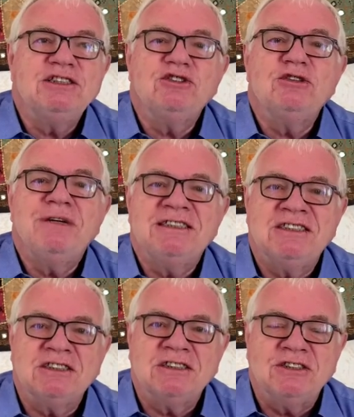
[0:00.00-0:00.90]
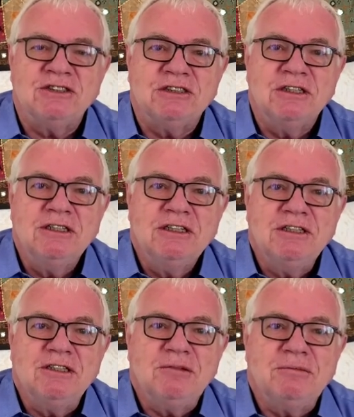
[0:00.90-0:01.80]
a tremendous concern,
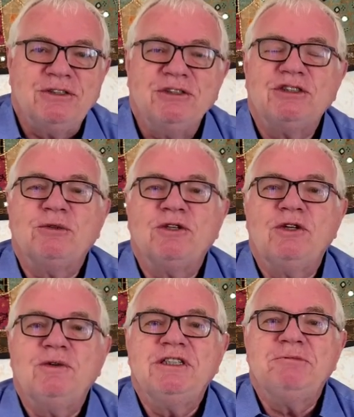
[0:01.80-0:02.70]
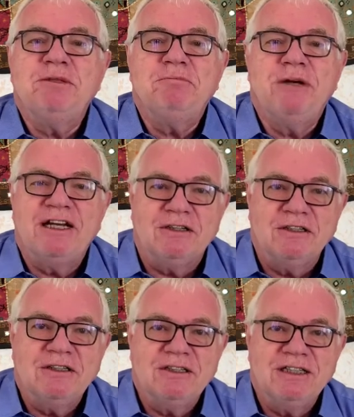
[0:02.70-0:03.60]
because it would always be
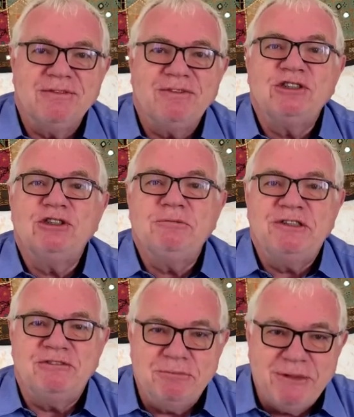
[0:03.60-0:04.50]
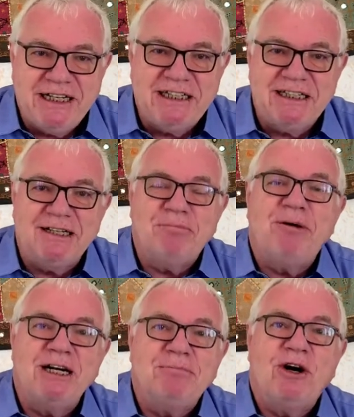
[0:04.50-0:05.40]
better if it could remain a
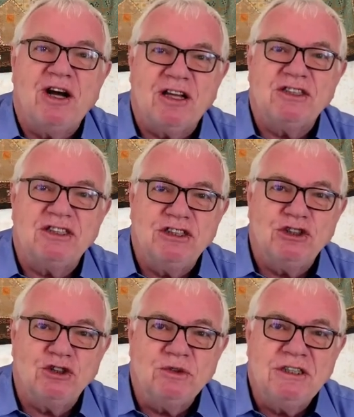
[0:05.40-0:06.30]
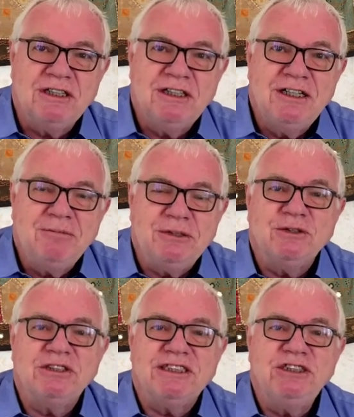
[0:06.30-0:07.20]
bipartisan issue.
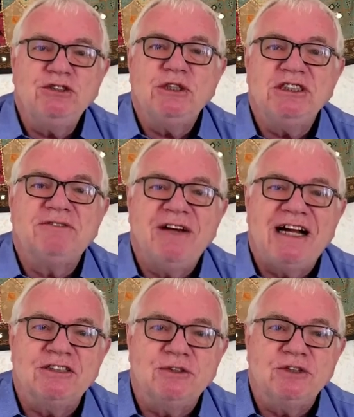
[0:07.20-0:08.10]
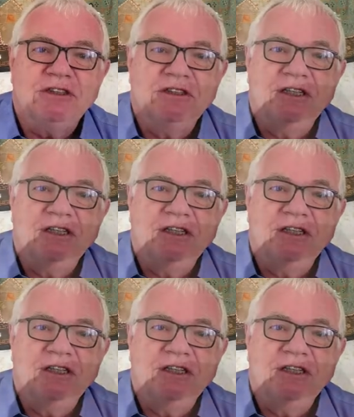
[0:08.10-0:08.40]
Because Israel's values